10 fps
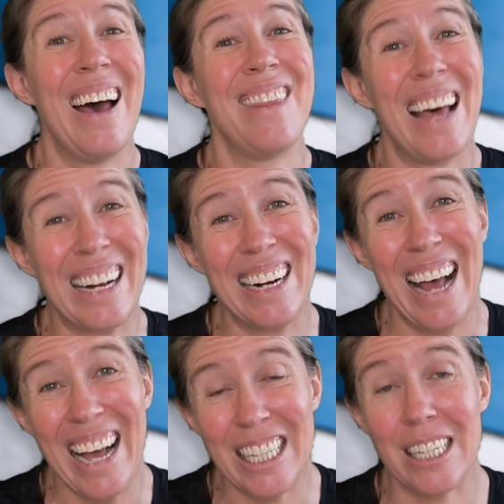And that can
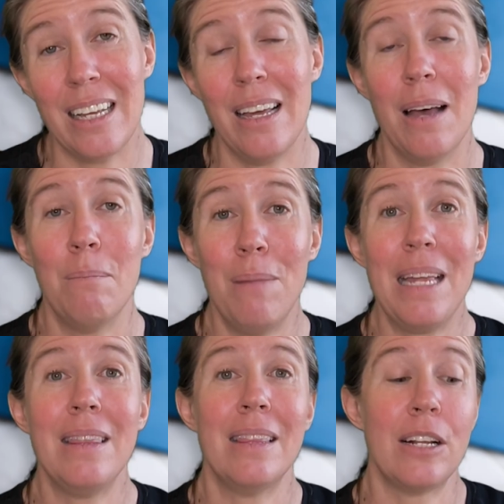actually
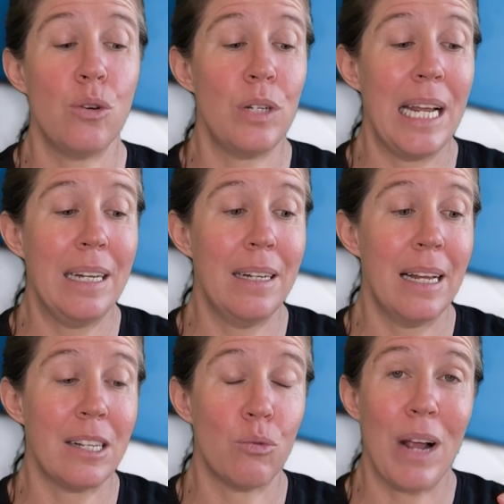mean that your tendon
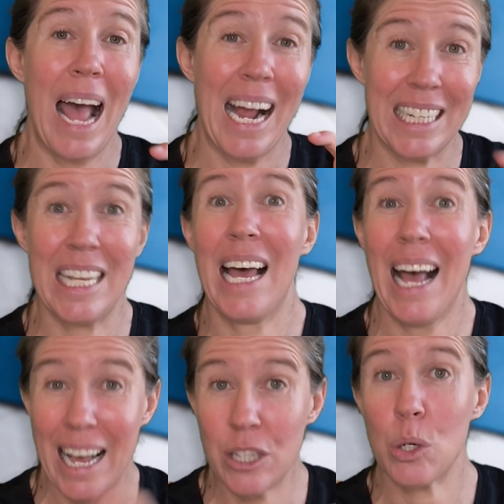doesn't react
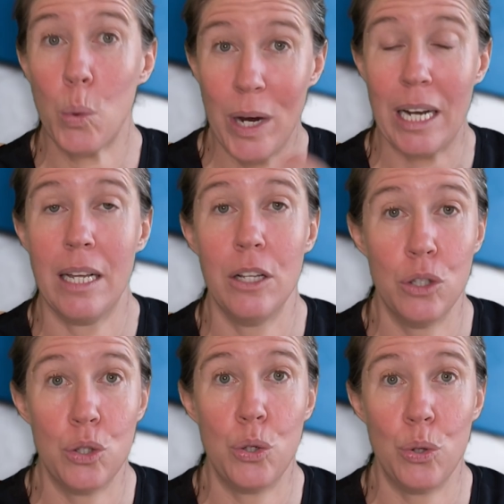as quickly
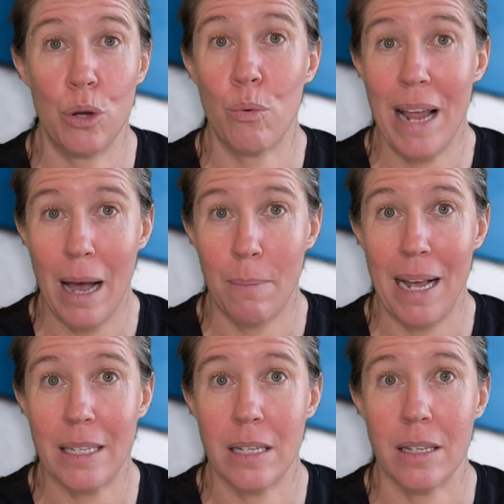to the rehab
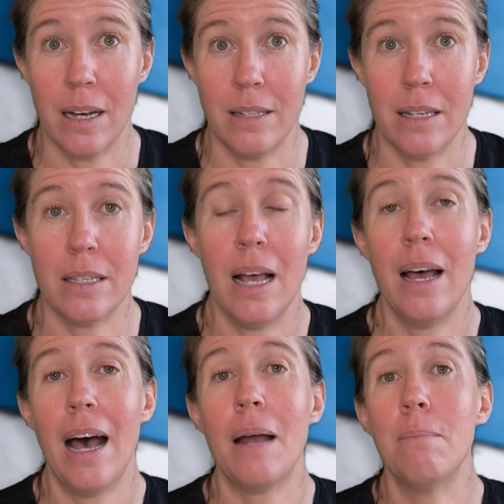exercises
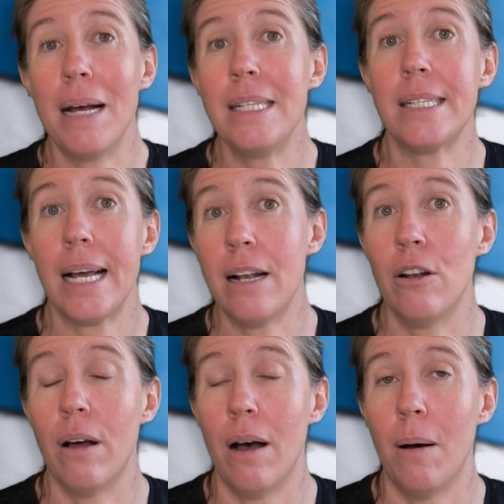and may stay
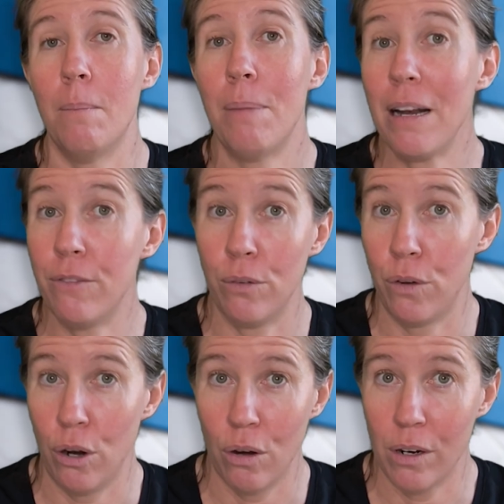painful
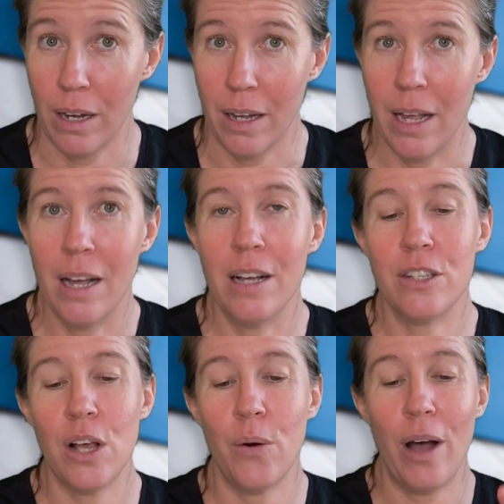for longer.
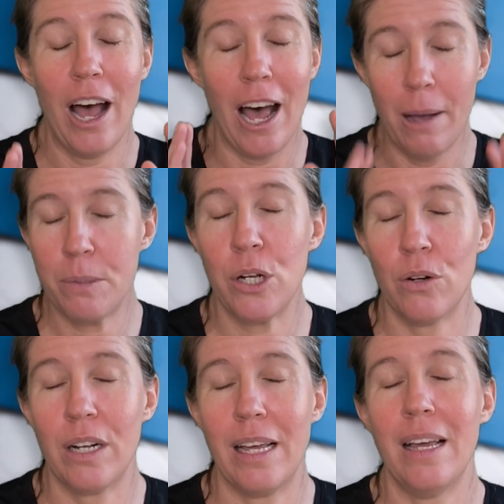So
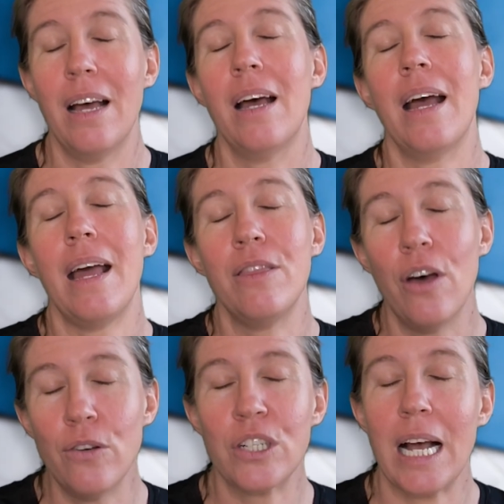absolutely, in
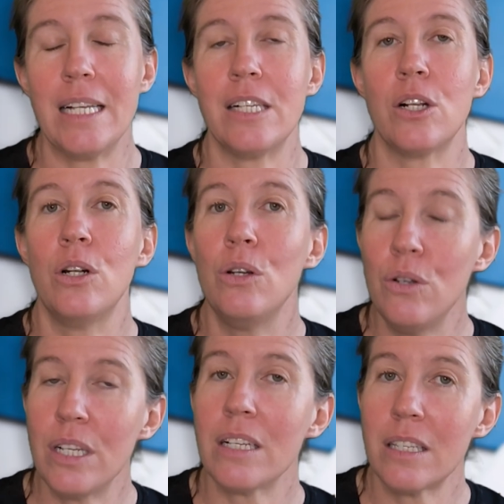those cases,
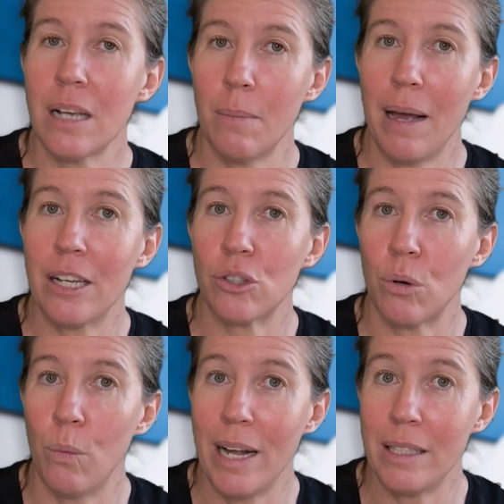losing some
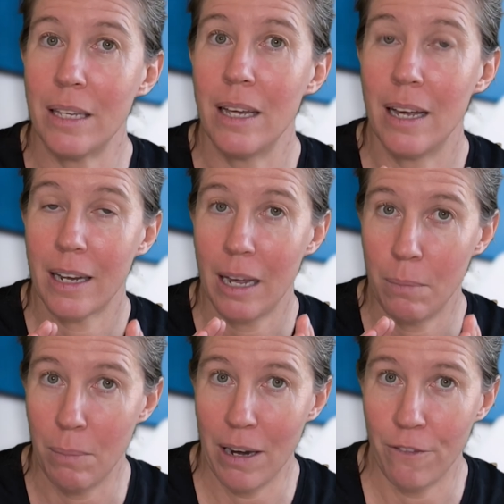extra weight can
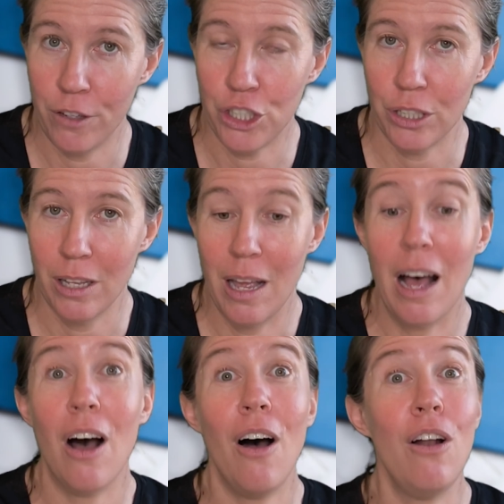be beneficial
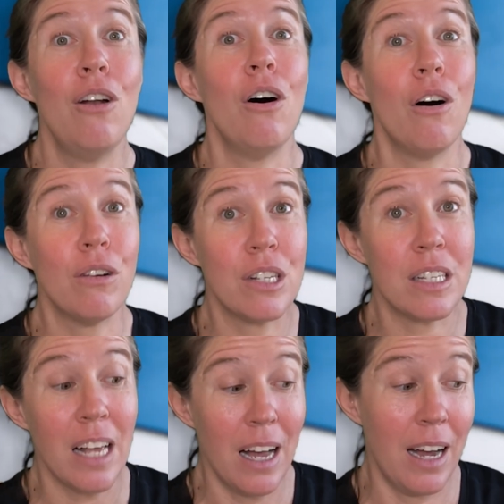
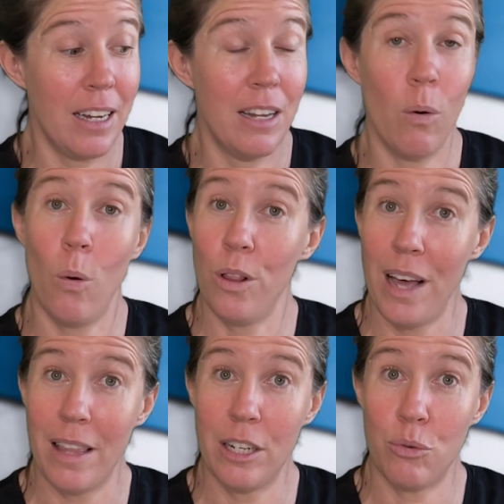alongside all
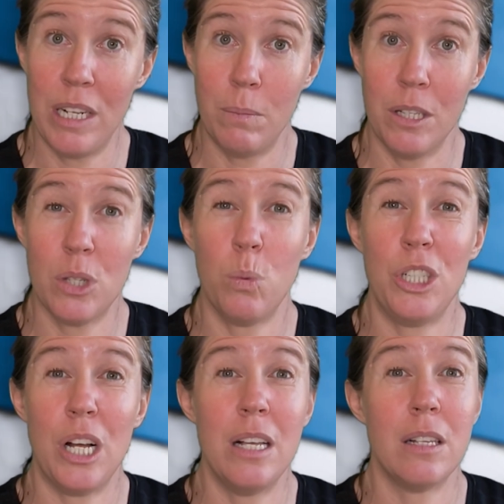the other treatments,
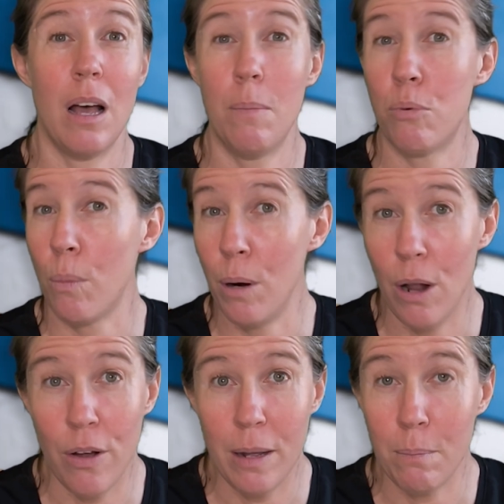which is a proper
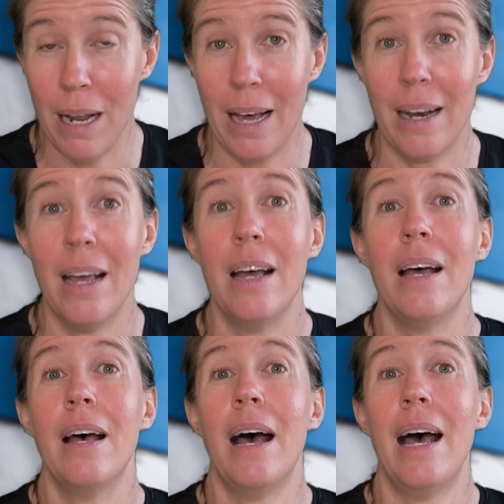loading plan
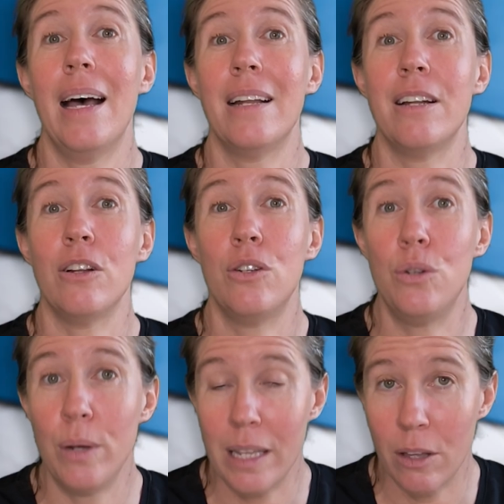and
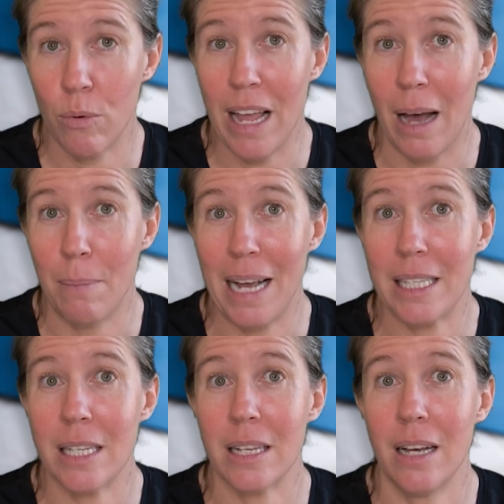doing the rehab
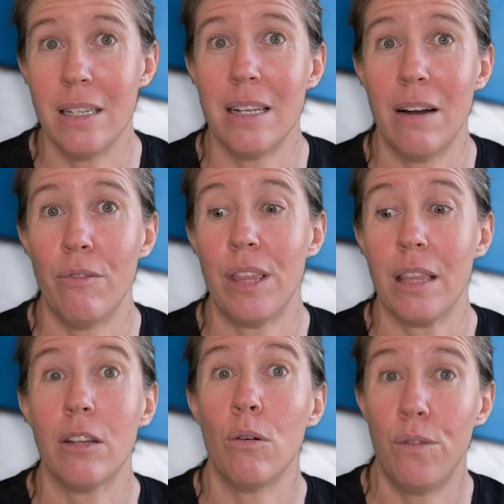exercises and
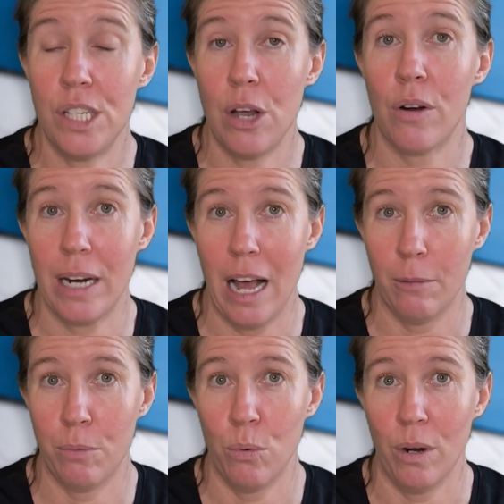everything that your physio can
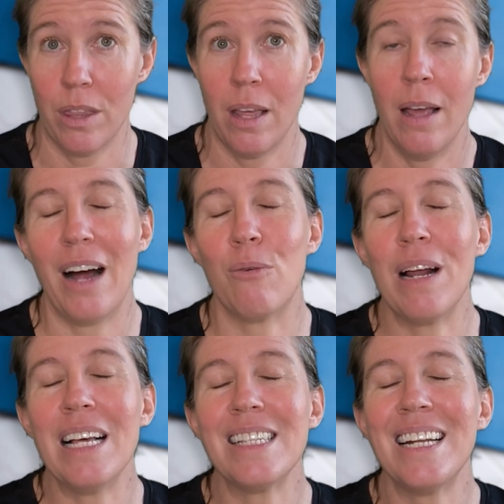help you with. I
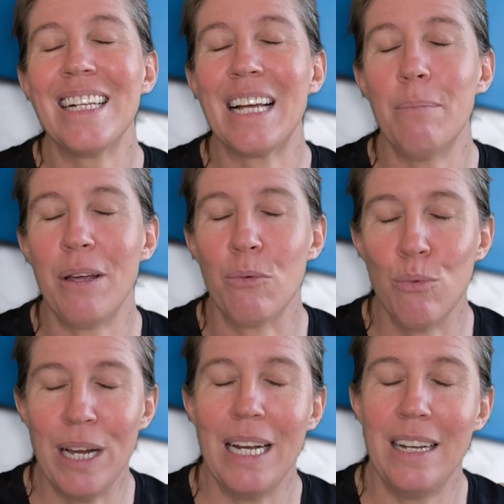realize that it can be
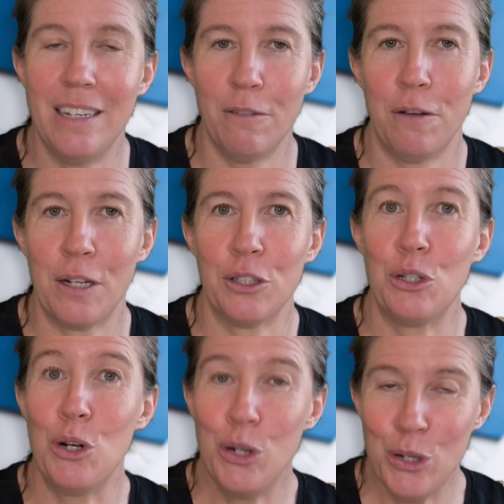really difficult
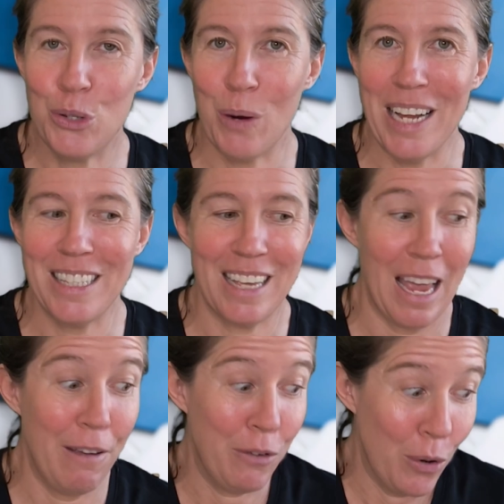to lose weight
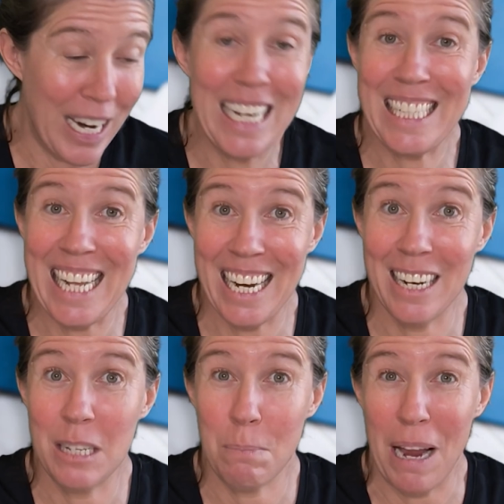if your Achilles
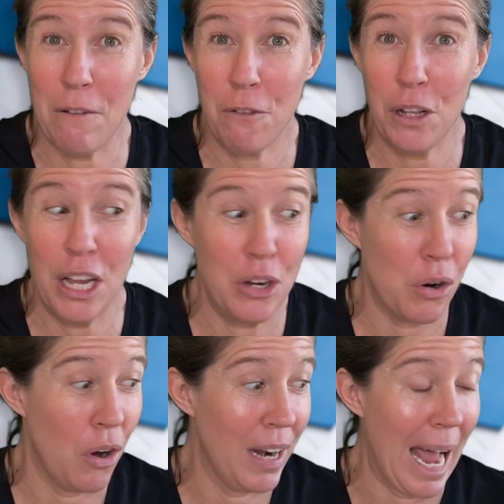tendon is painful and you
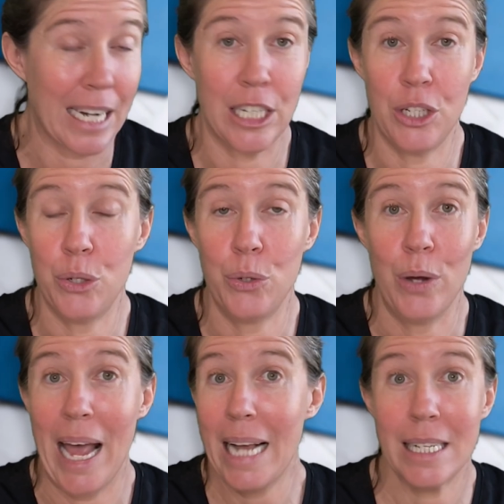can't actually
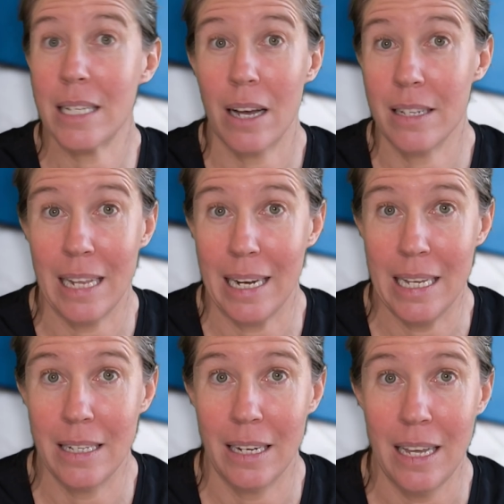do exercise that
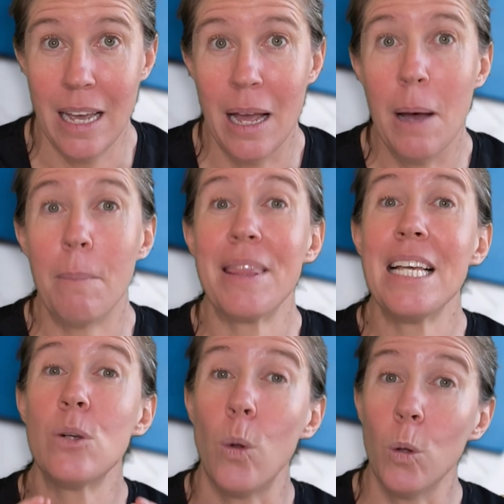easily, but
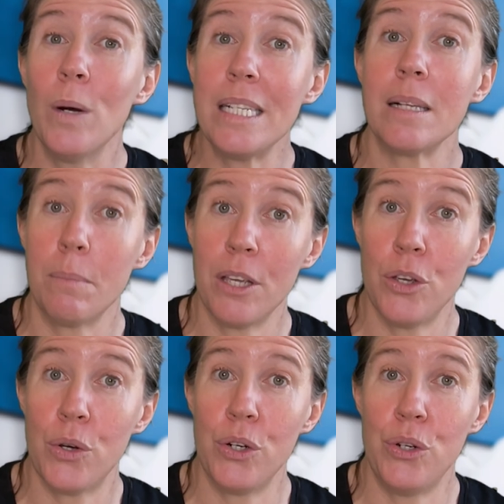there's always something
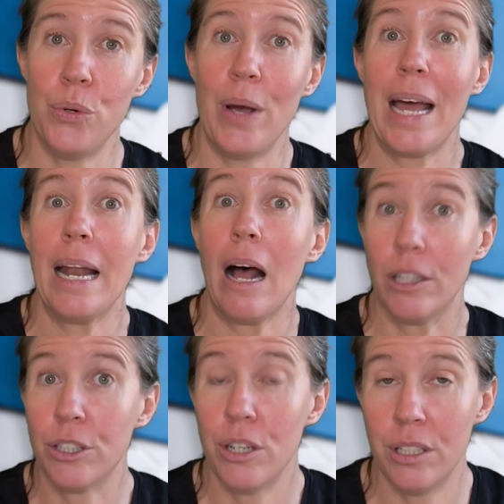you can do and
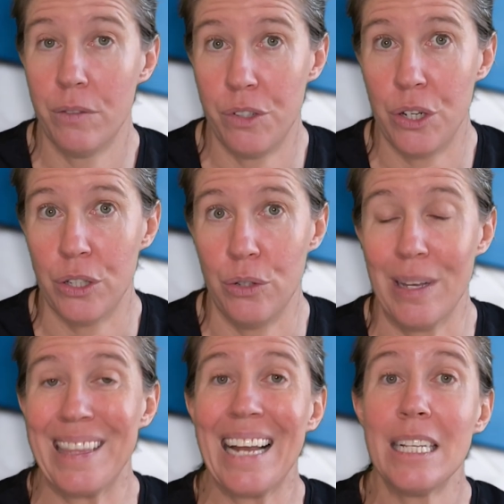alternatives you can do.
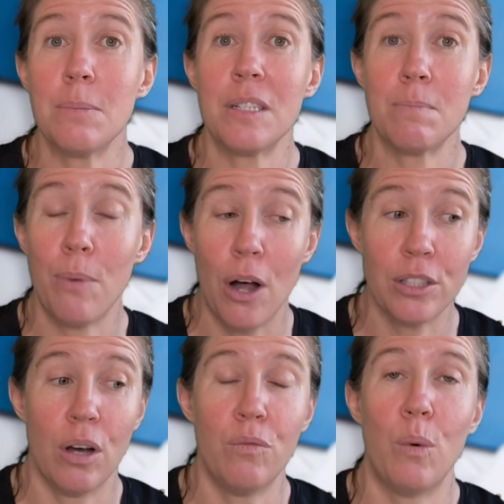And that is
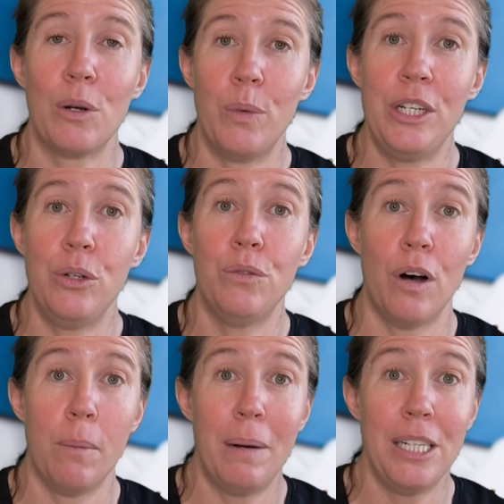part of what we do for
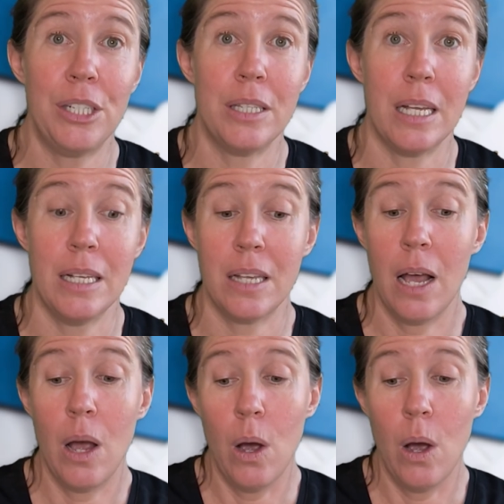our patients is